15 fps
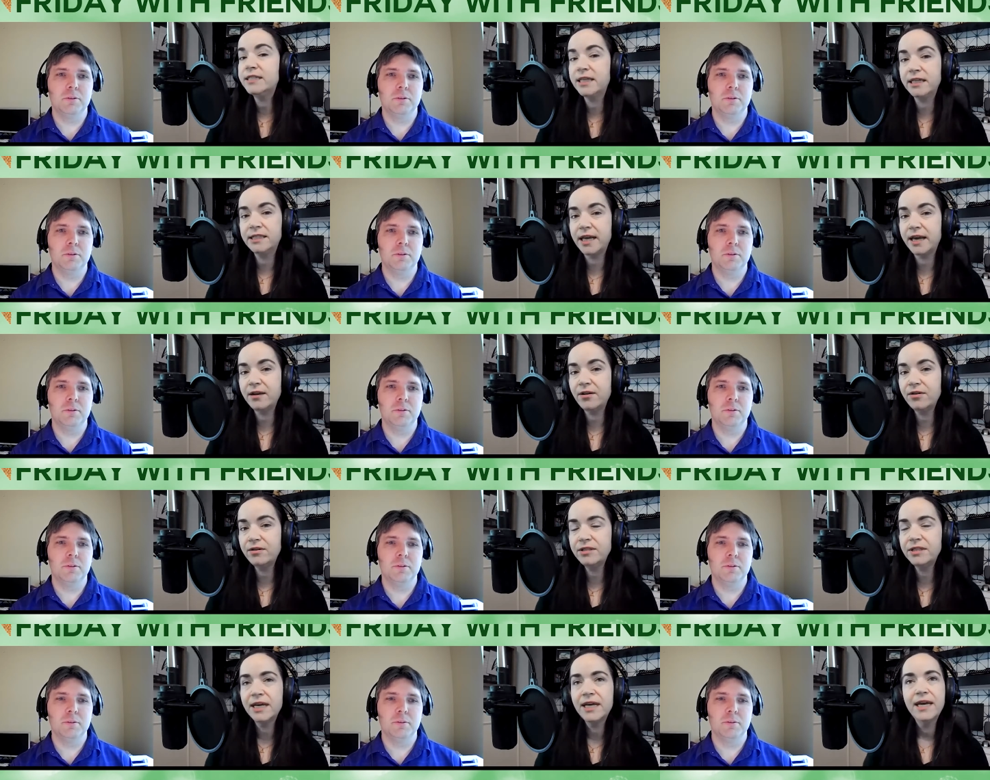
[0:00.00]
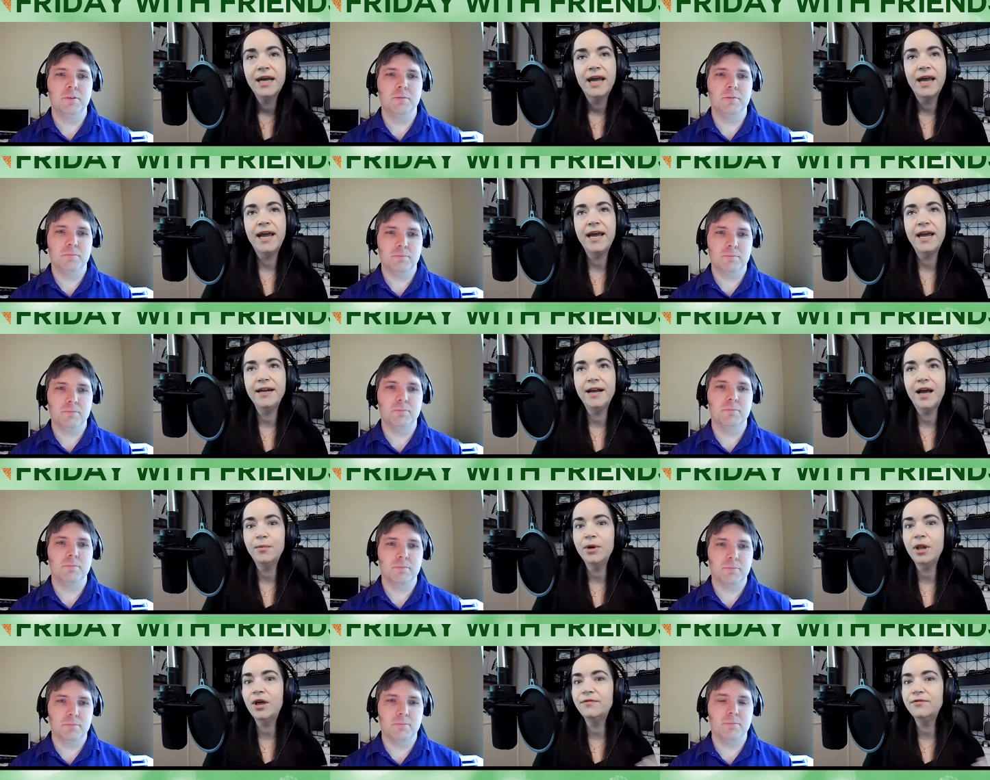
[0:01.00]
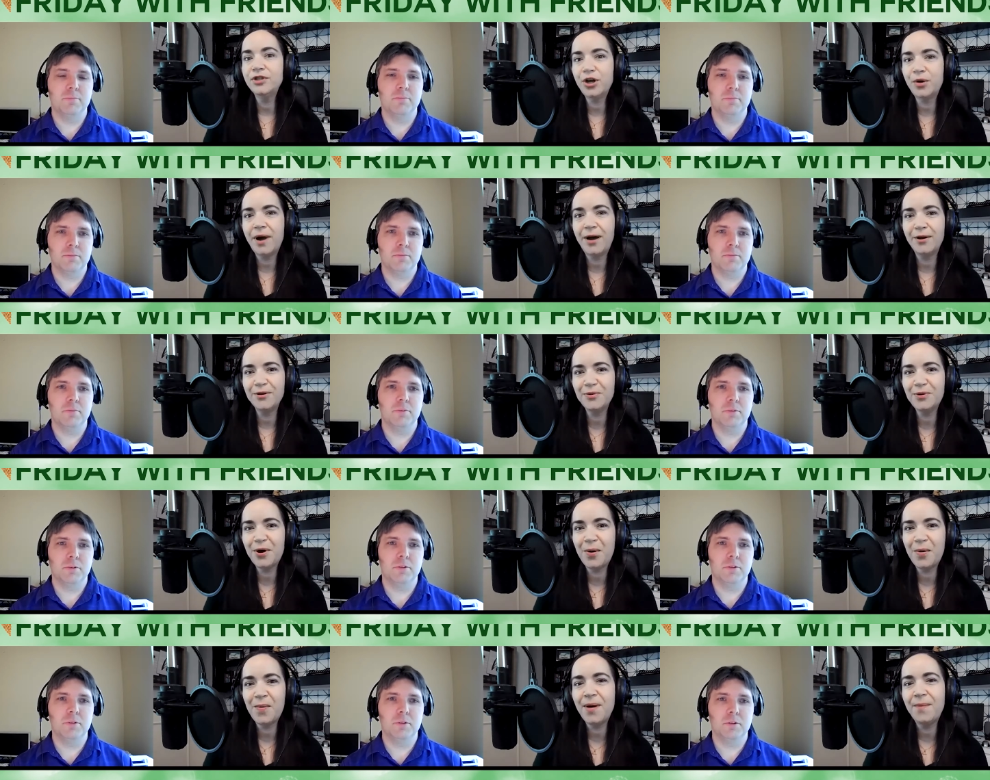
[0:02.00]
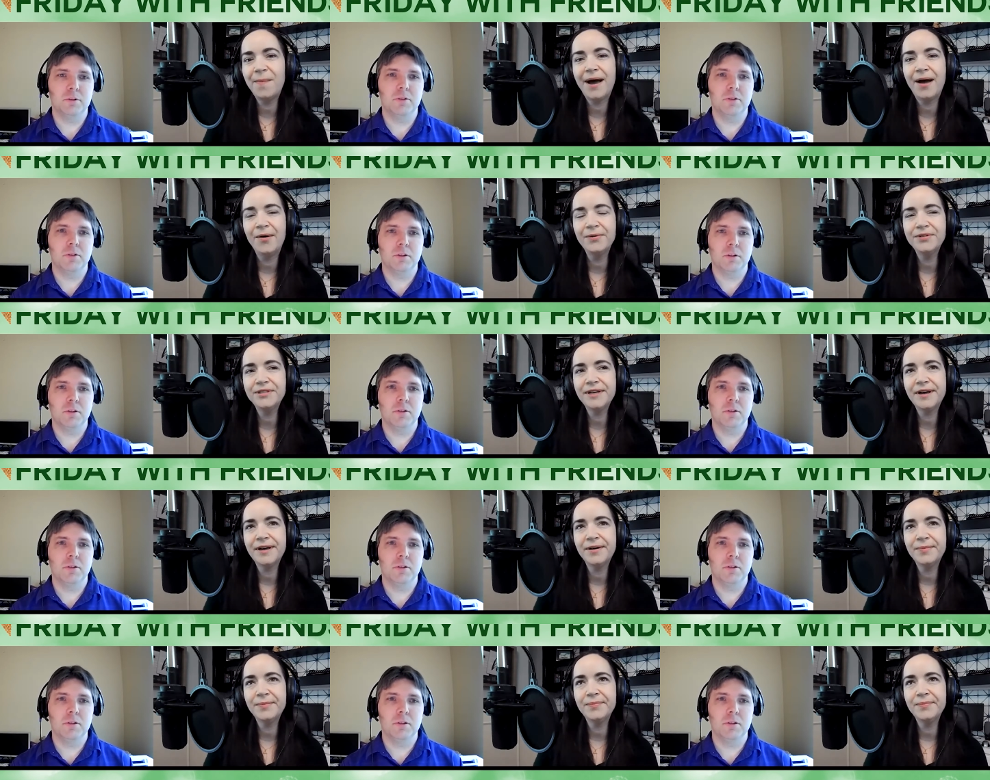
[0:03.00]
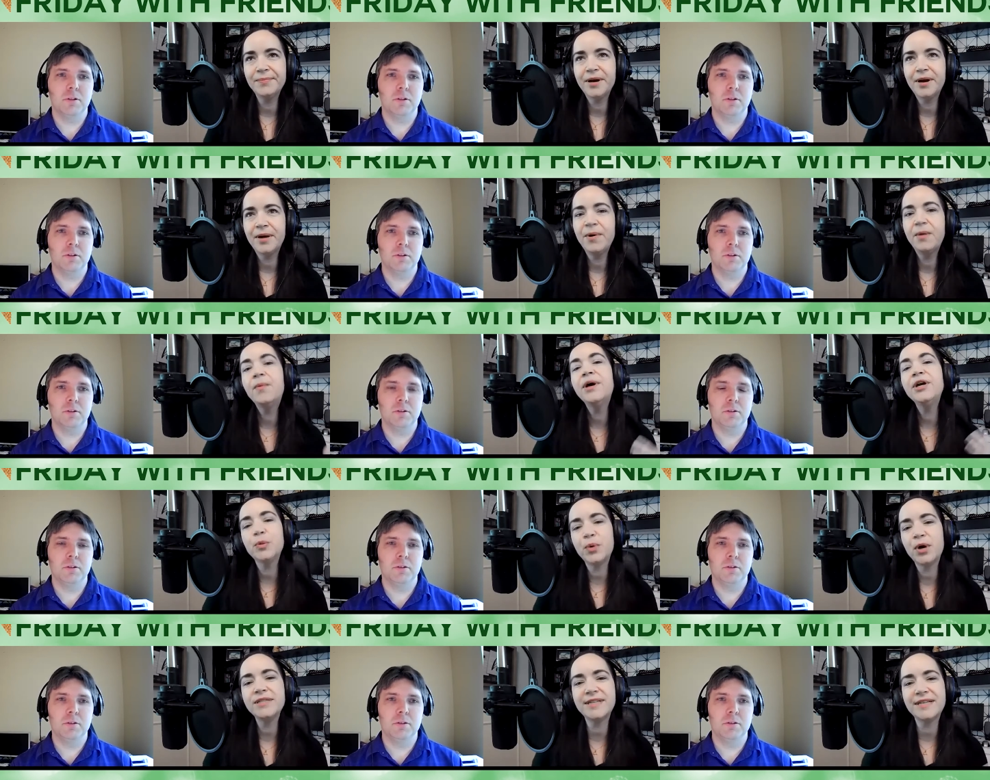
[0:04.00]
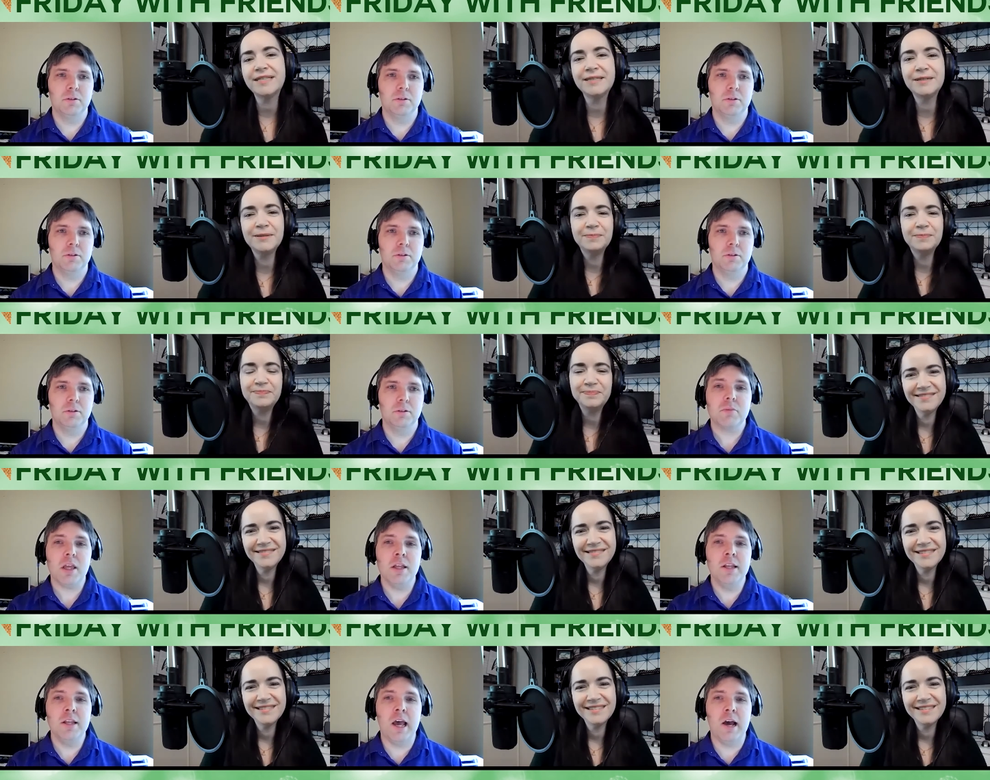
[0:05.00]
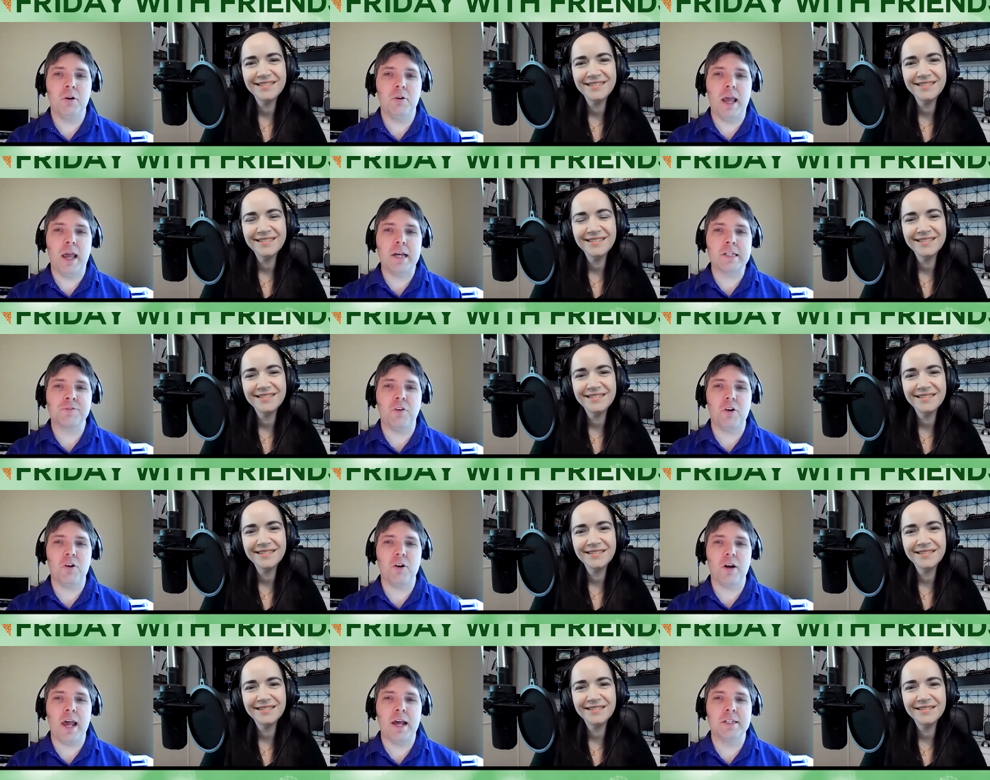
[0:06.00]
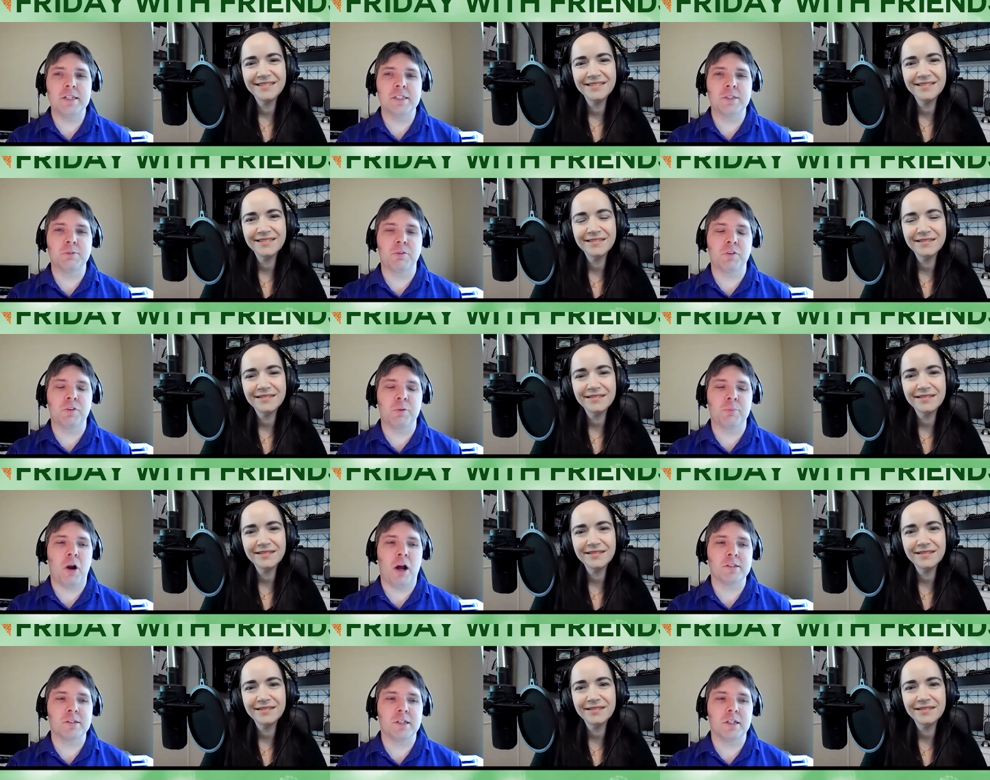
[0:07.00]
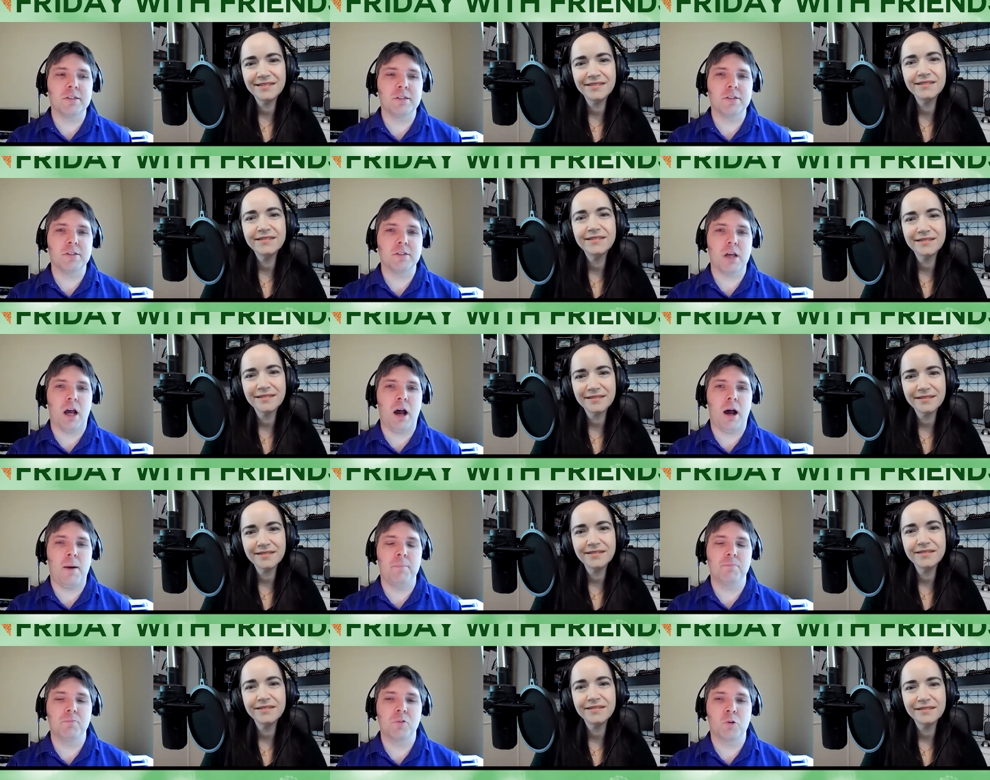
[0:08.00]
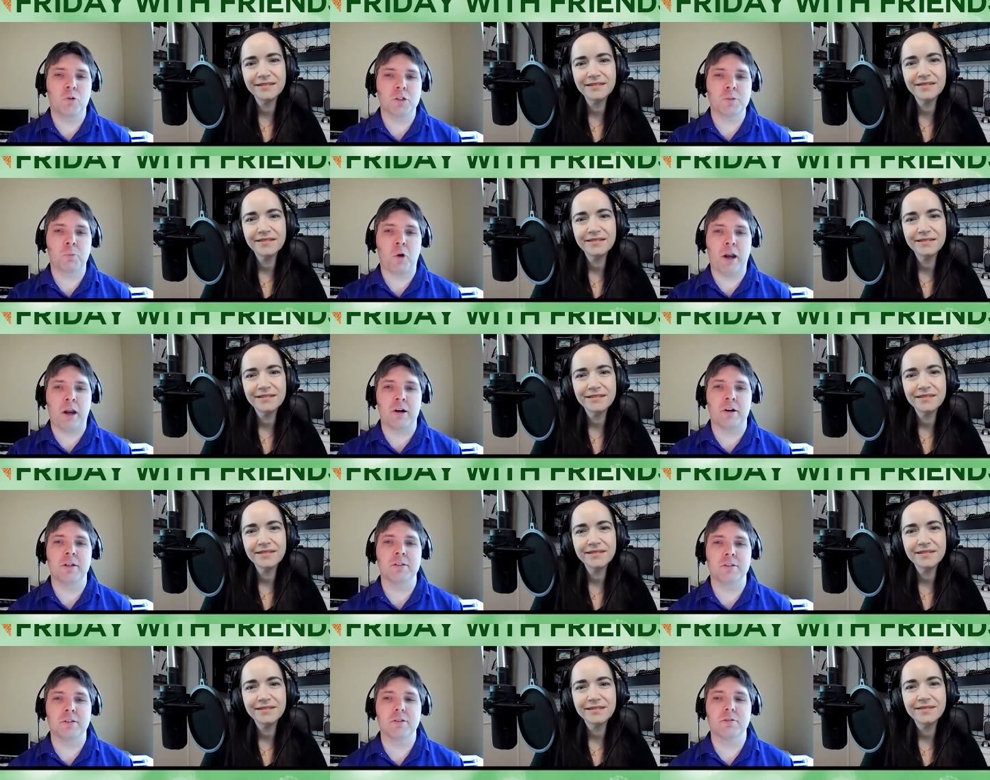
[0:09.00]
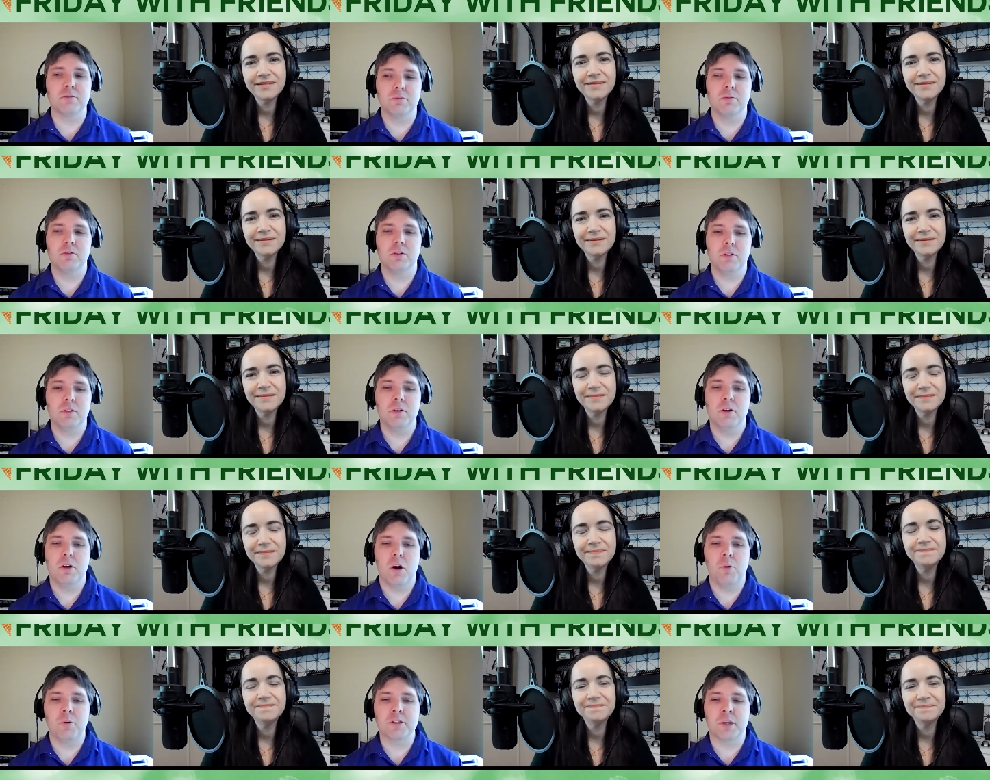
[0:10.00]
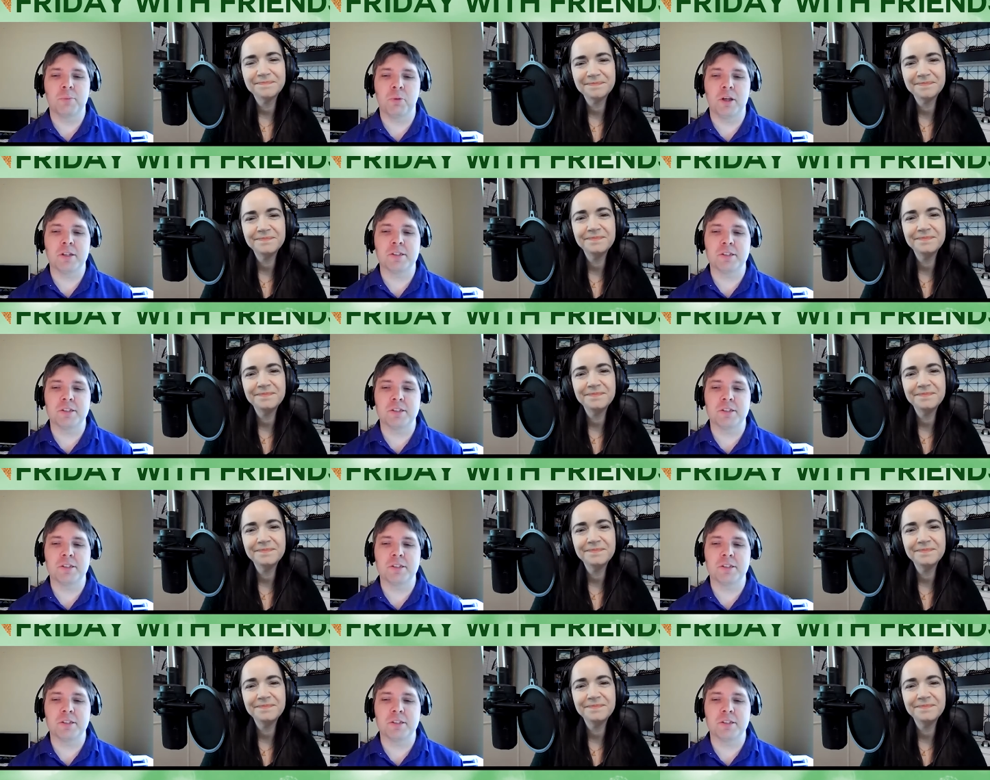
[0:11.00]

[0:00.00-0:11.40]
Speaker 1: detailed, and I would love to know how you go about what your process is.
Speaker 2: Now, as far as the review process, of course, prayer is always a good place to